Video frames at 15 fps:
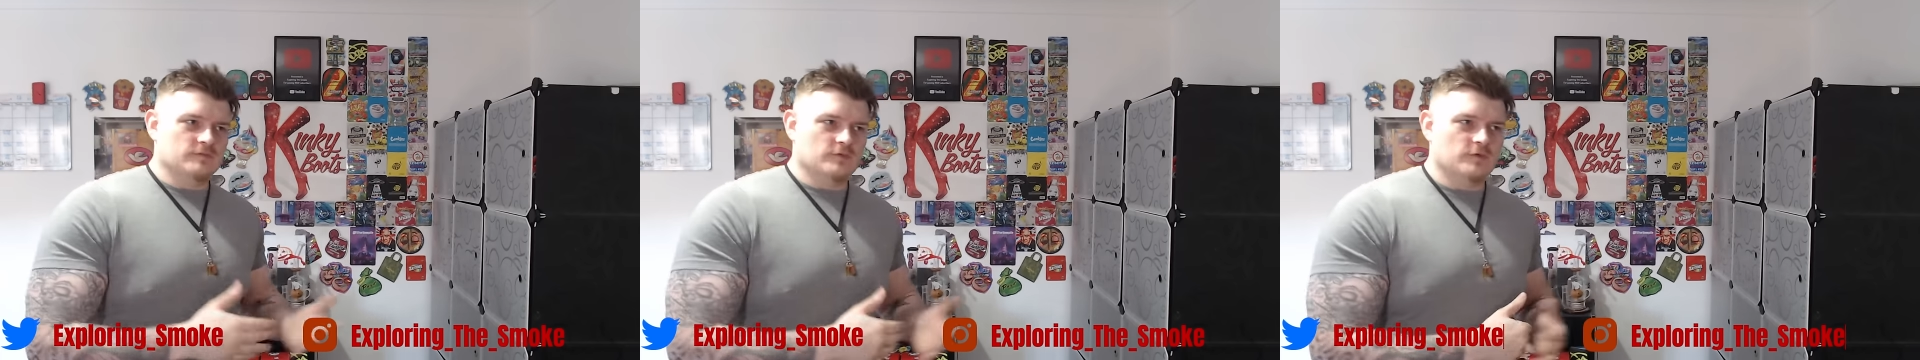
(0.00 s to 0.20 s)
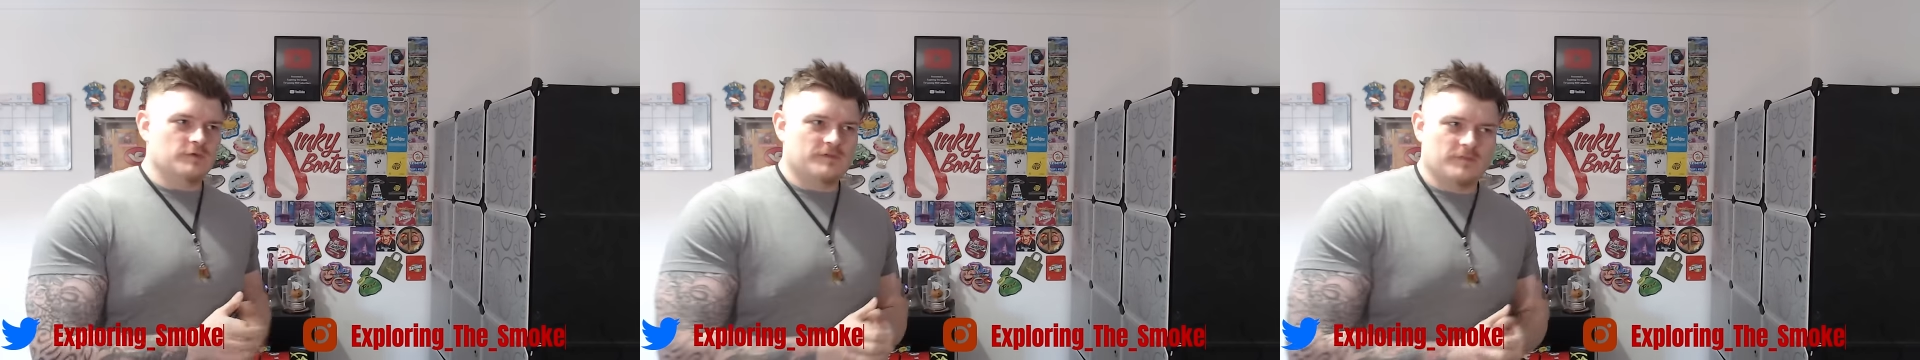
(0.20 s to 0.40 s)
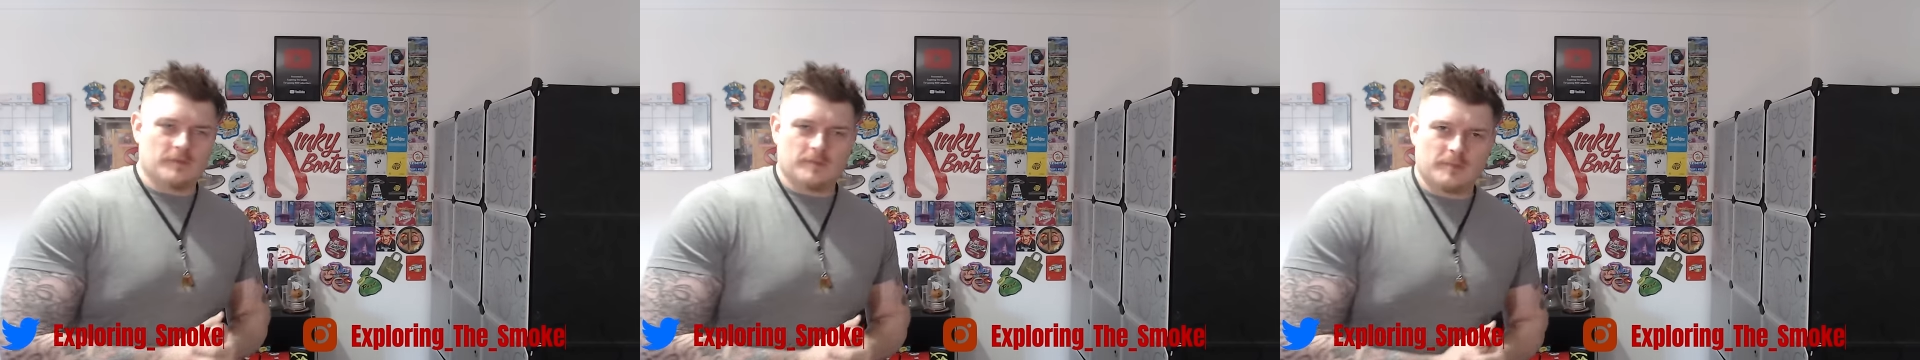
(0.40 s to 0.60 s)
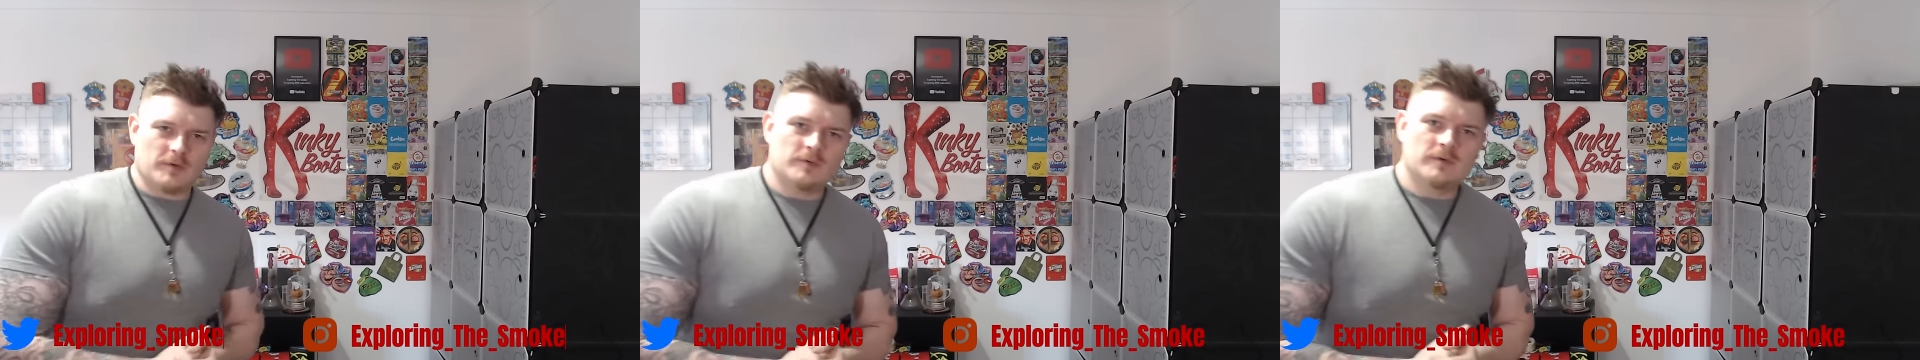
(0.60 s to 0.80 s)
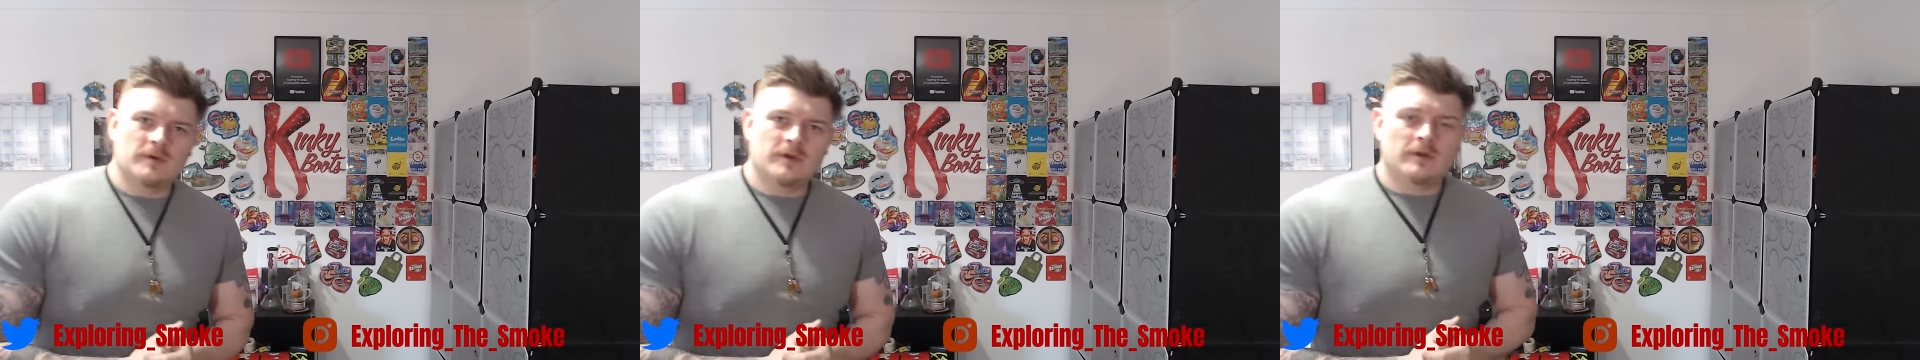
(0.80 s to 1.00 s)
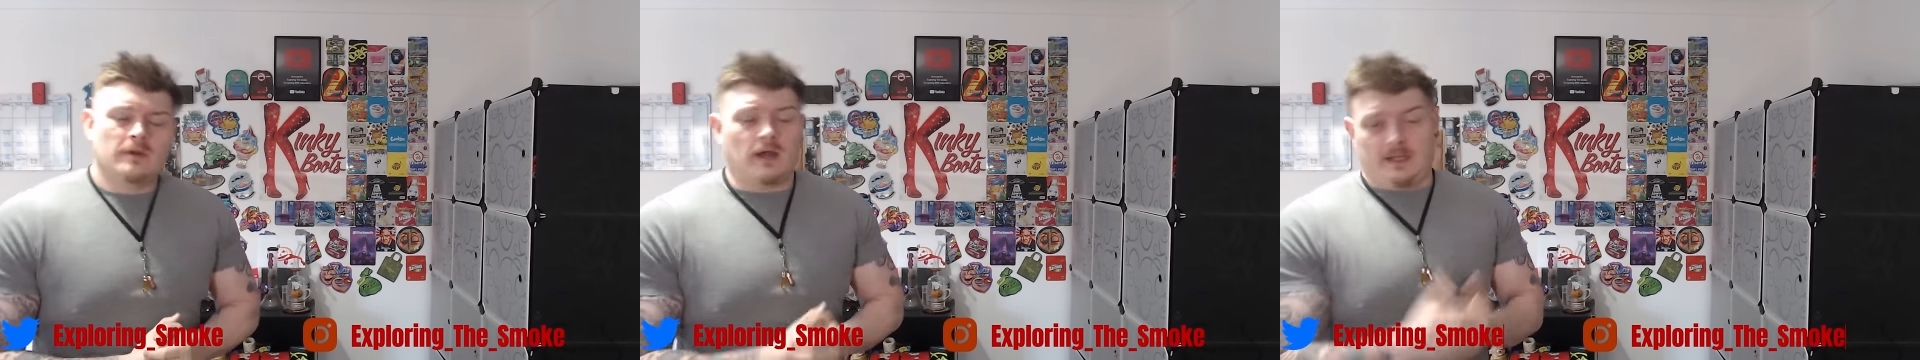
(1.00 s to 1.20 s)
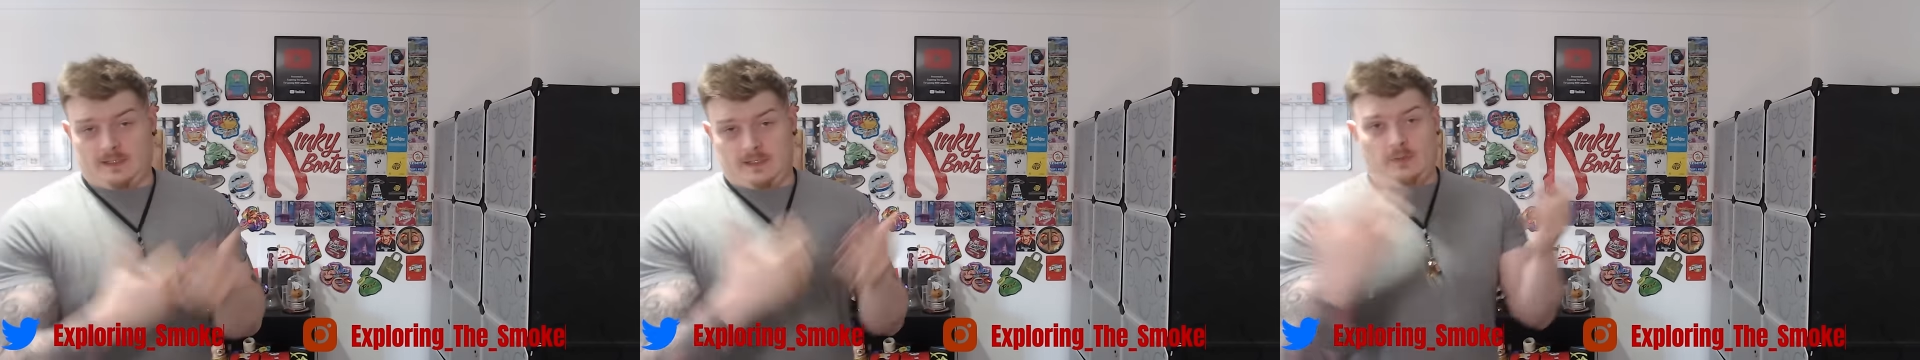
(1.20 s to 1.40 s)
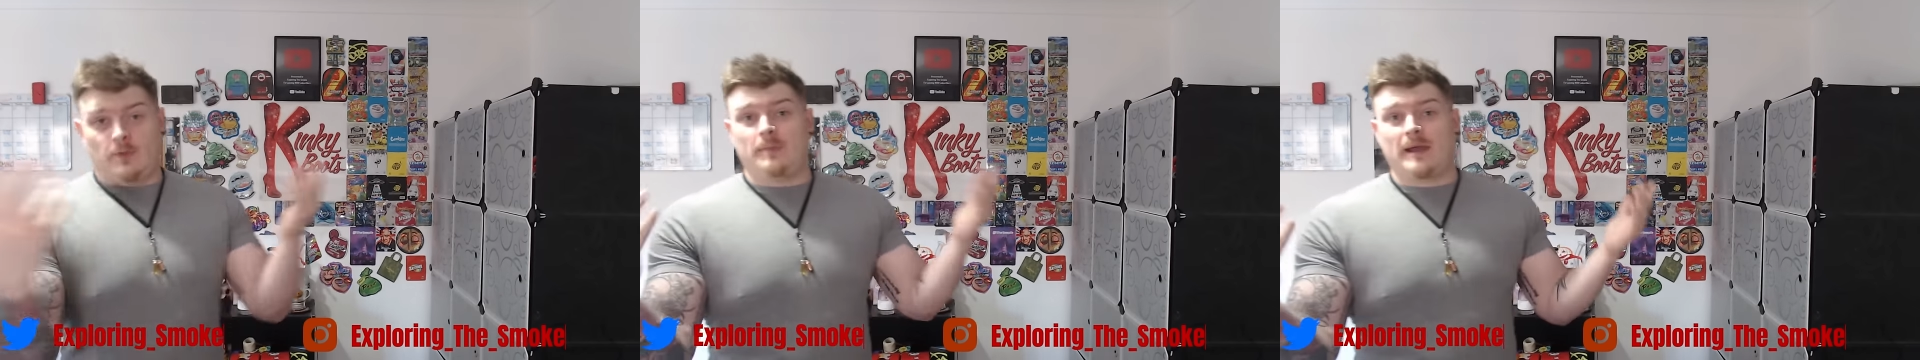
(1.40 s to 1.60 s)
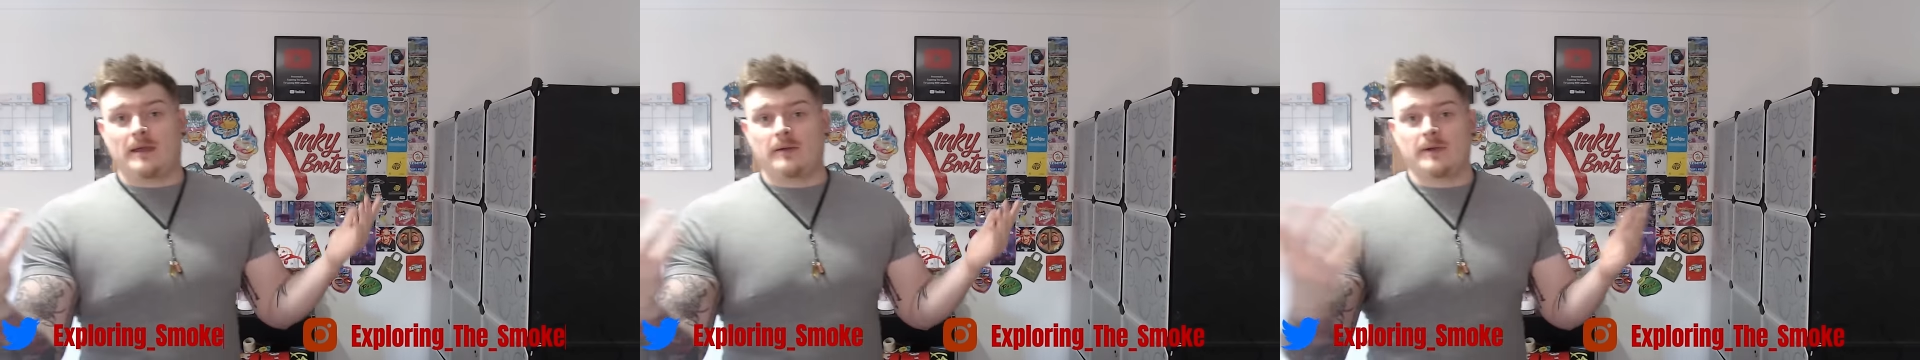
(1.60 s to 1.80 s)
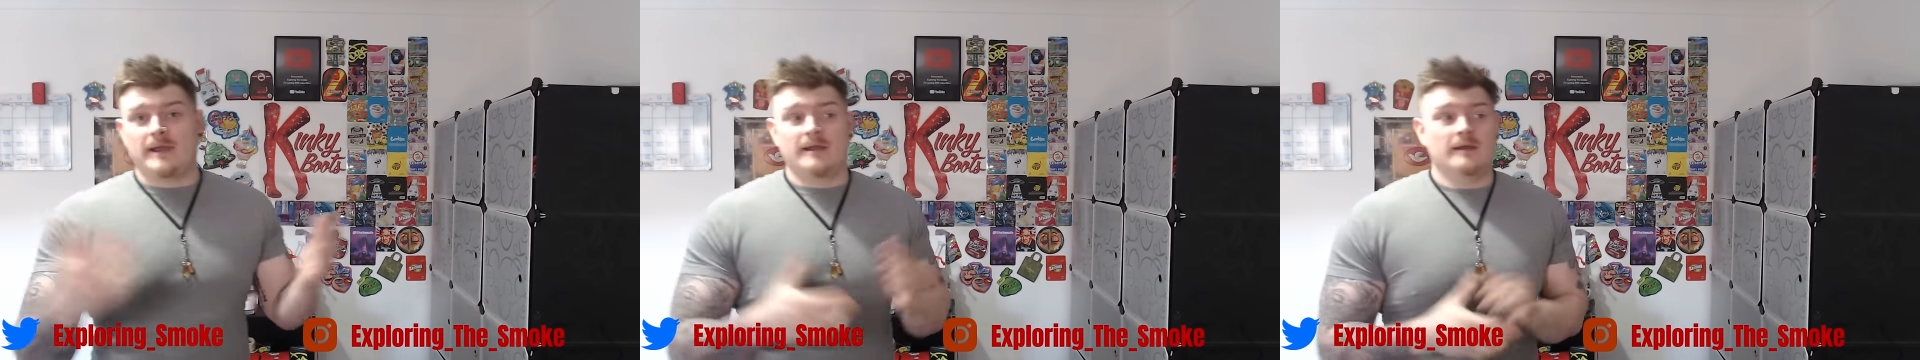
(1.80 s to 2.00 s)
rules football. I know
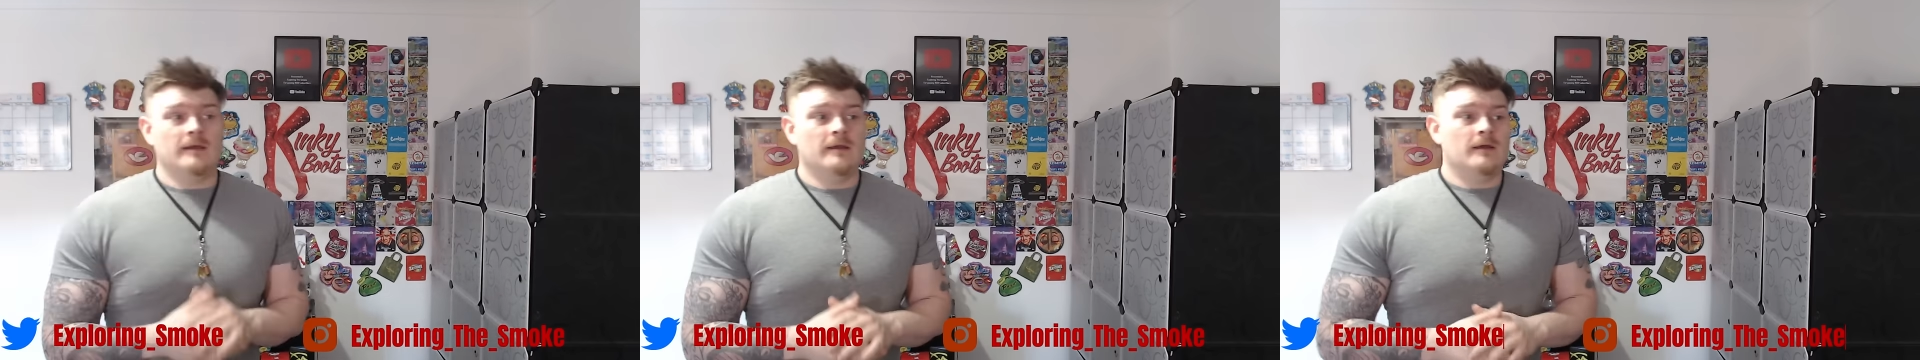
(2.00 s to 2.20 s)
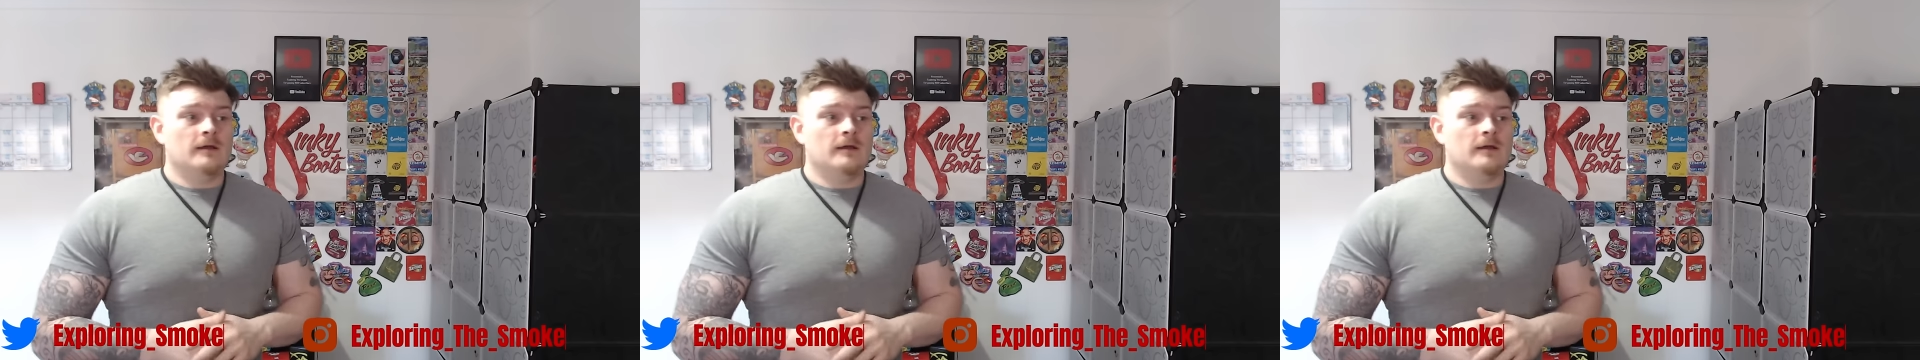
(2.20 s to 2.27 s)
about it.